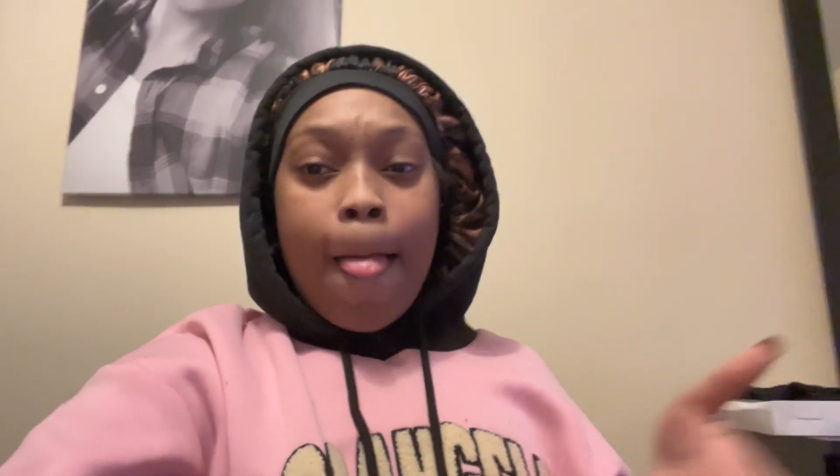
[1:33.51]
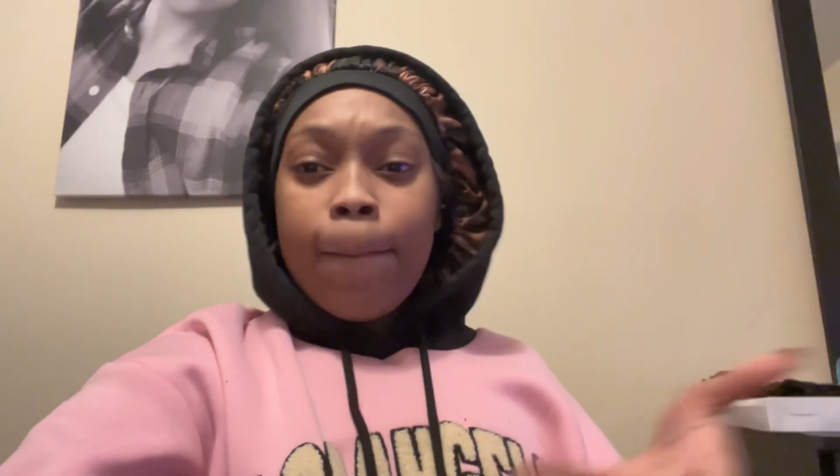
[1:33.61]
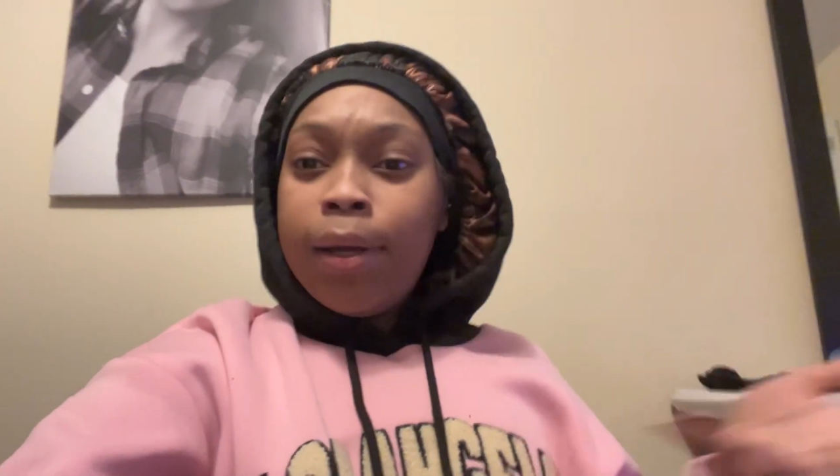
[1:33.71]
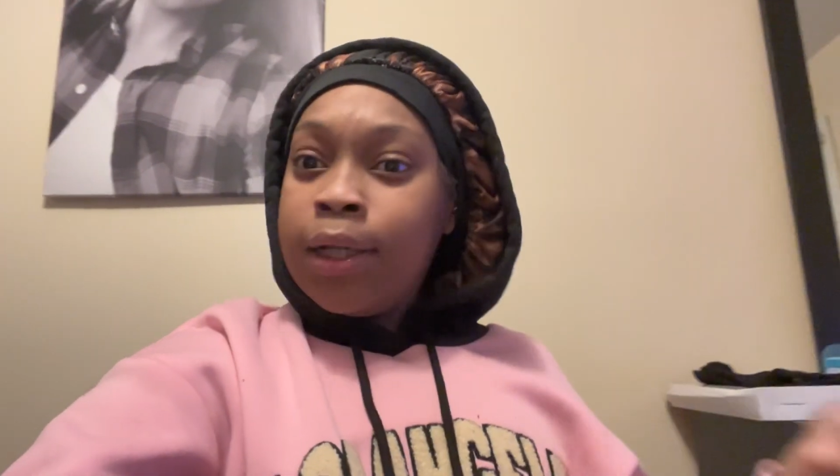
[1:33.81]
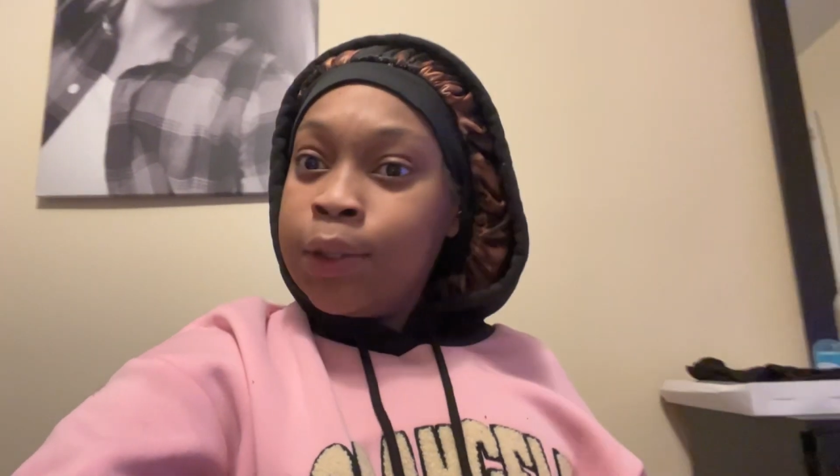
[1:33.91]

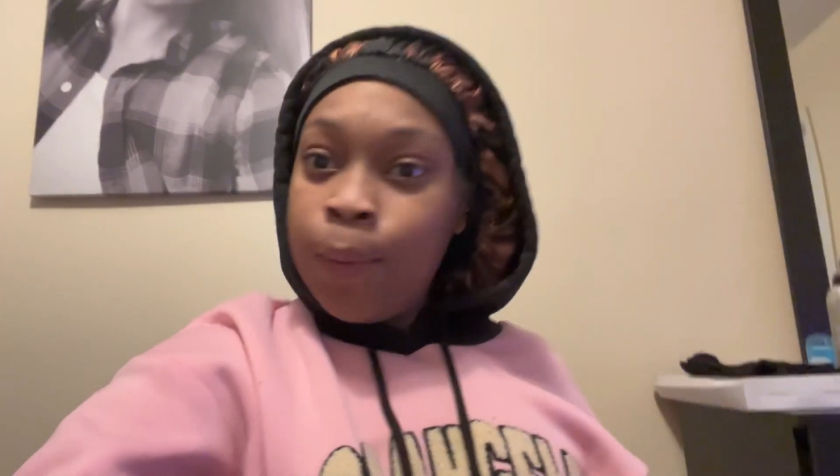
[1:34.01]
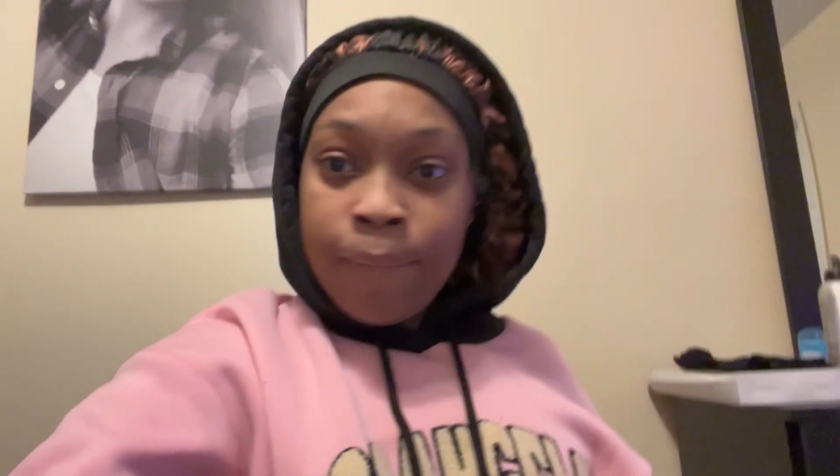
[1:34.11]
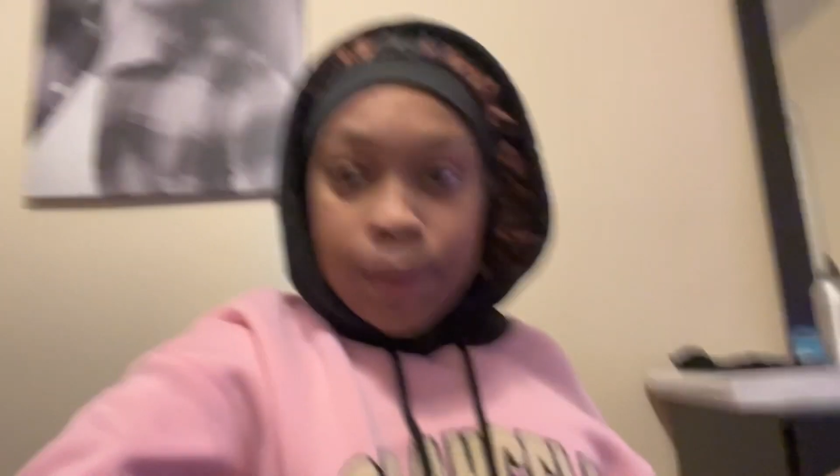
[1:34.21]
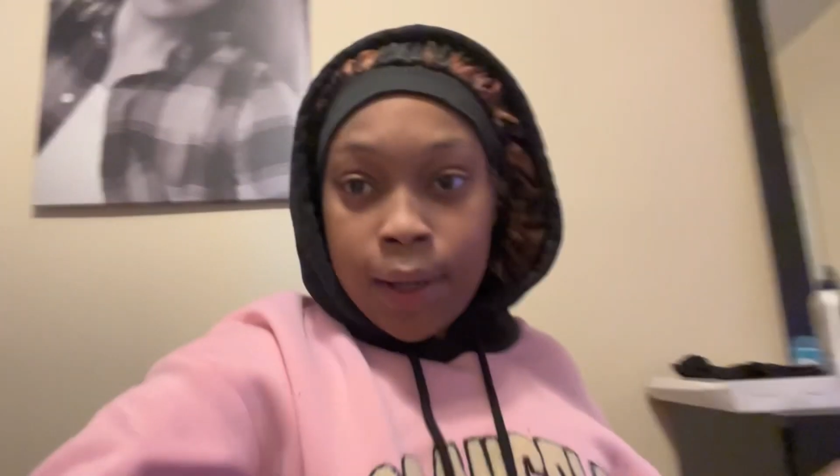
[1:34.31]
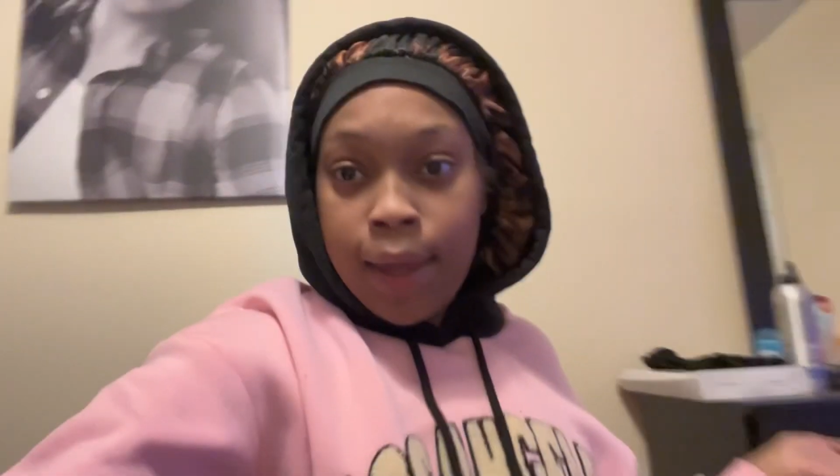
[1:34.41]
because we
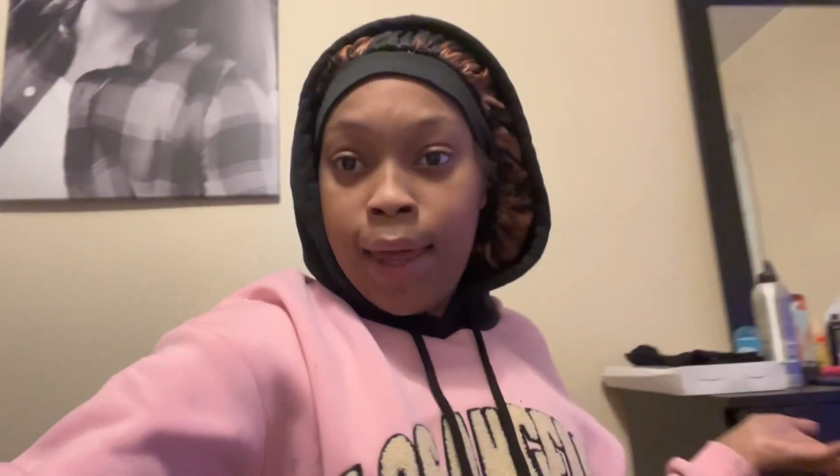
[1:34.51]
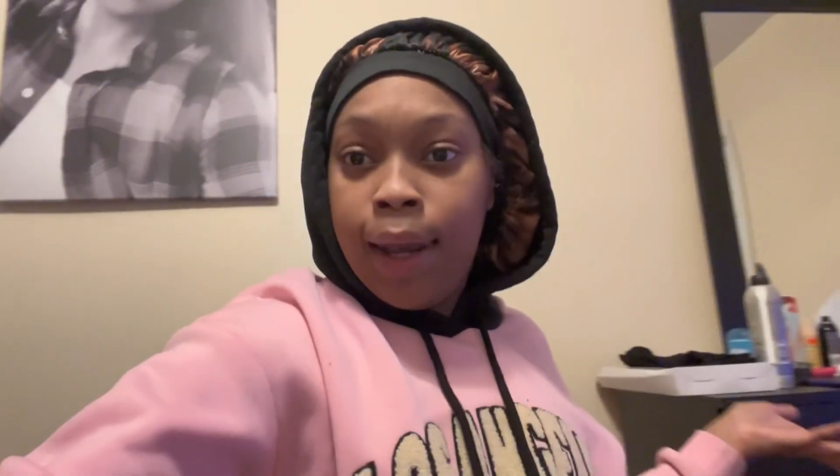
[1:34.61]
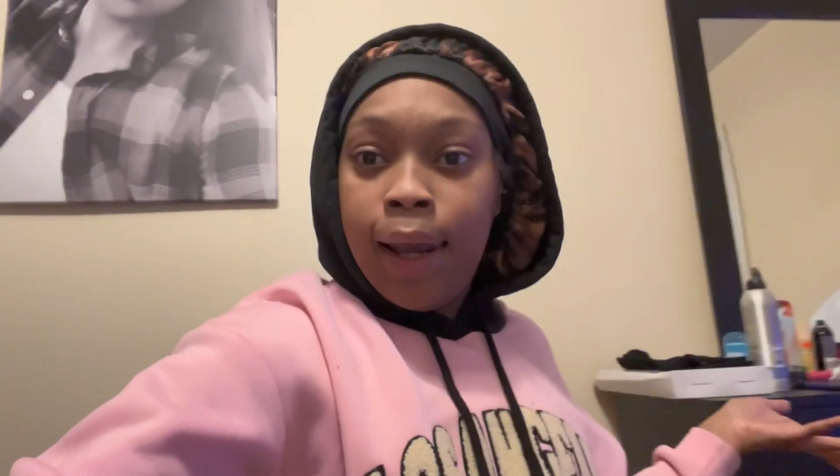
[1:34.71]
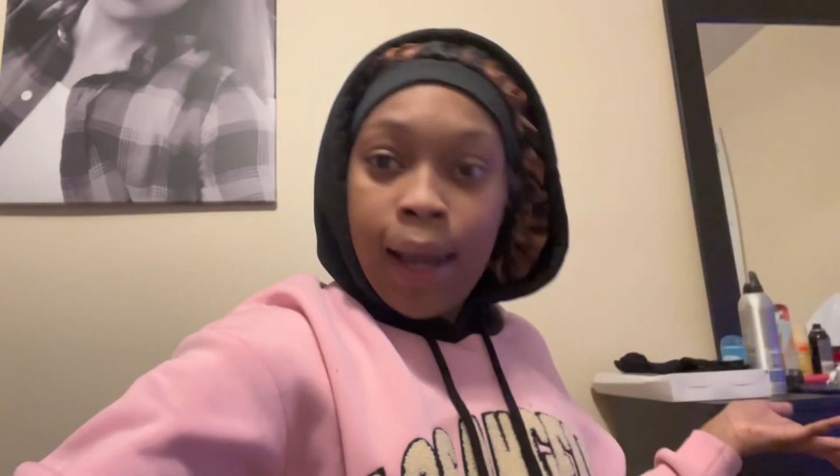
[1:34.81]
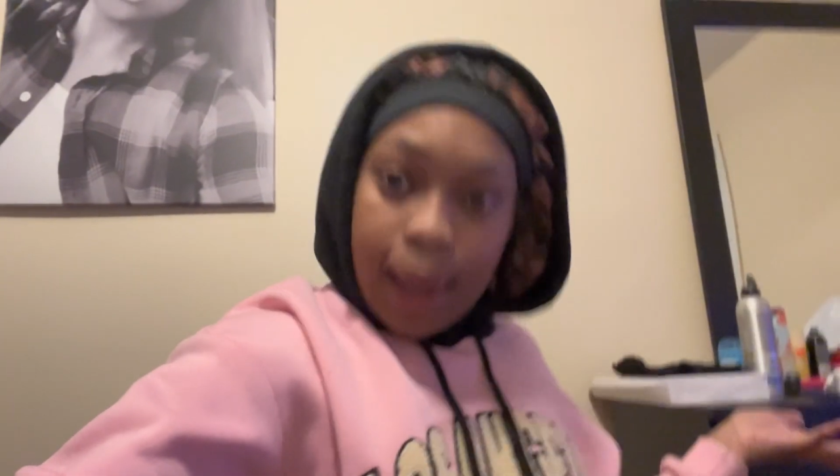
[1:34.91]
finna get
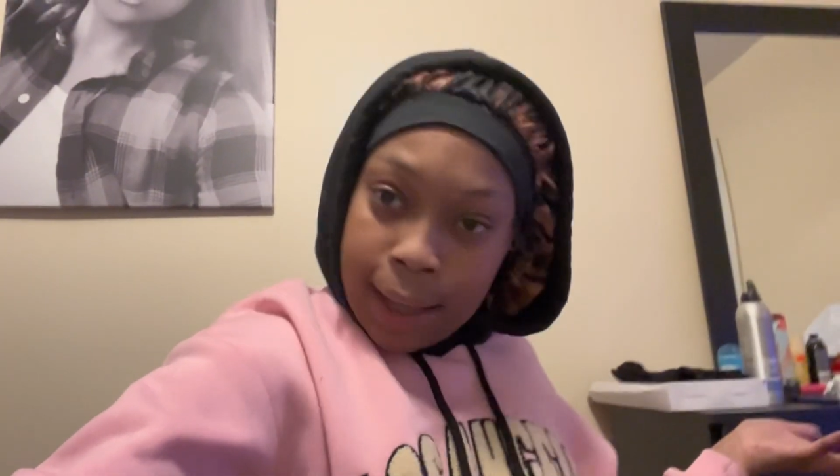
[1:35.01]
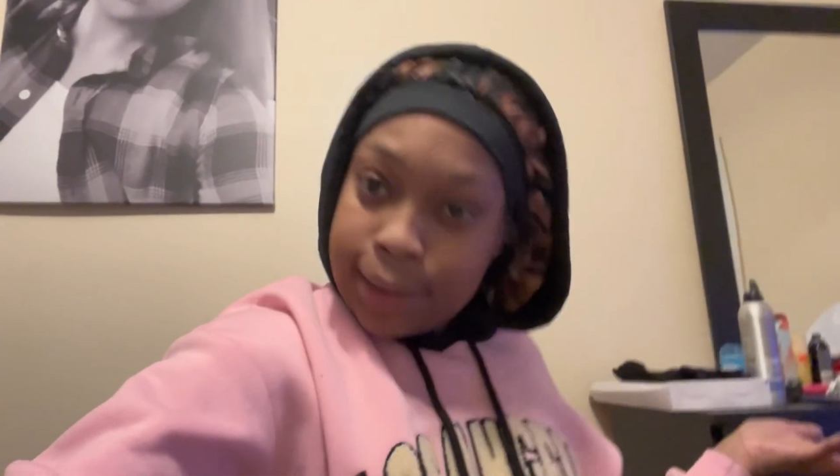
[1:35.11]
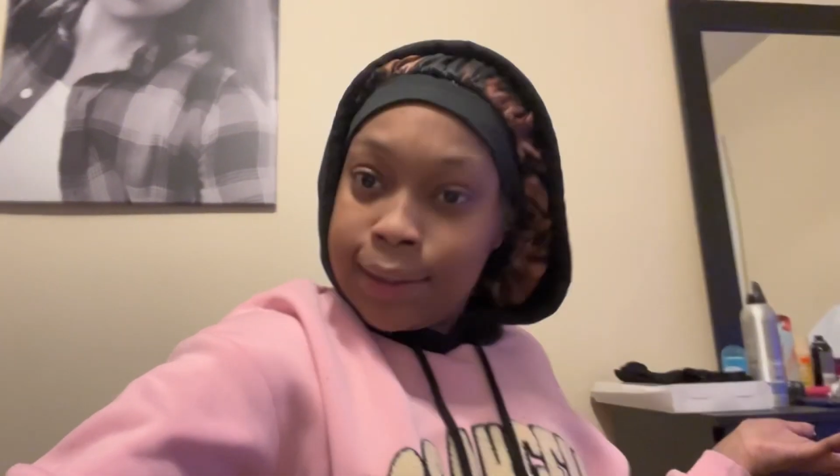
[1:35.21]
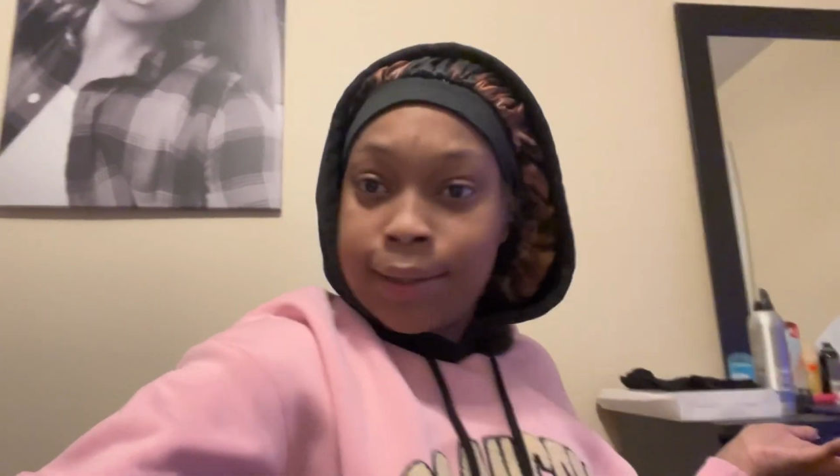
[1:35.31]
lit